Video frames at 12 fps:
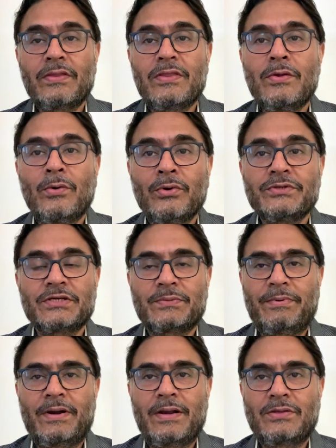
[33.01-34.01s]
those
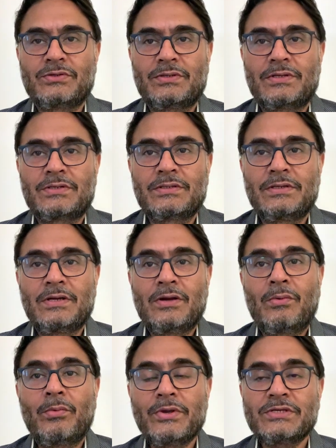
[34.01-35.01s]
expenditures
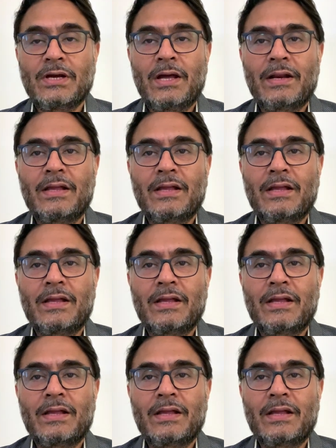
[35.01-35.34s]
which are